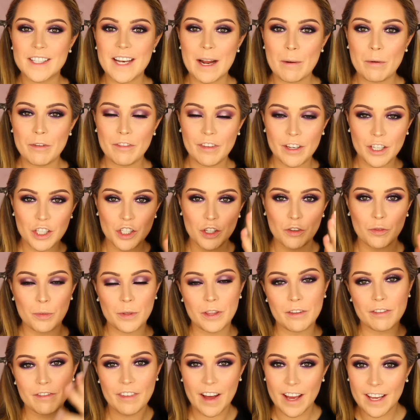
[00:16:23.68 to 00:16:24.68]
So now we've finished off
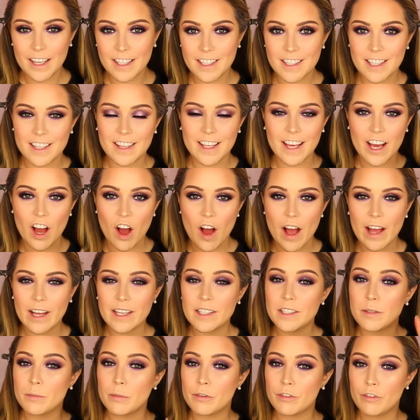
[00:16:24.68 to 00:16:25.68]
with face and the
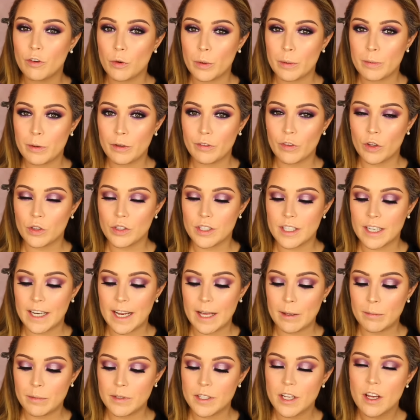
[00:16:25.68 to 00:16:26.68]
eyes and before we move on to
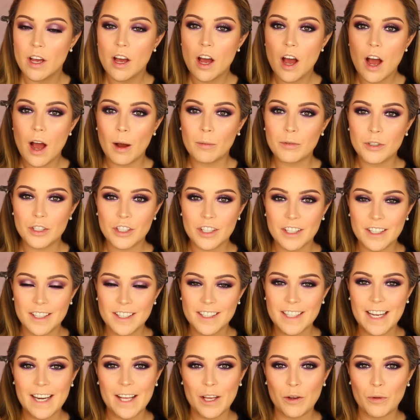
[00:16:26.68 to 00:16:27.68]
lips, I'm just going
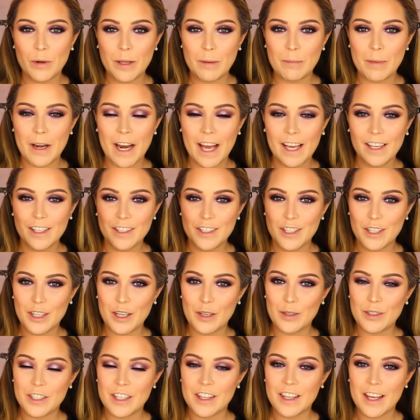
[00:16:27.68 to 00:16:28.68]
to set it all in place
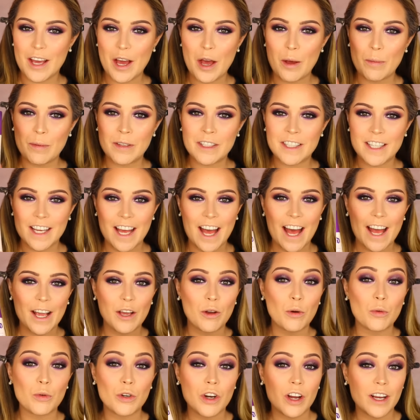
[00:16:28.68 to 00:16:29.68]
using the Urban
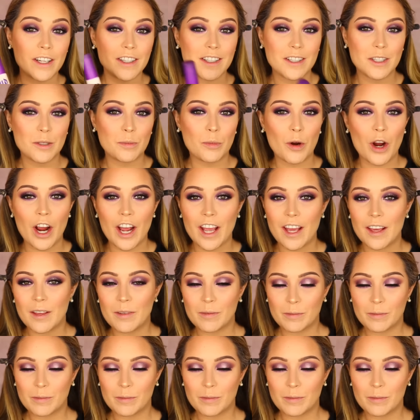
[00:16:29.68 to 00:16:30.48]
Decay All Nighter Spray.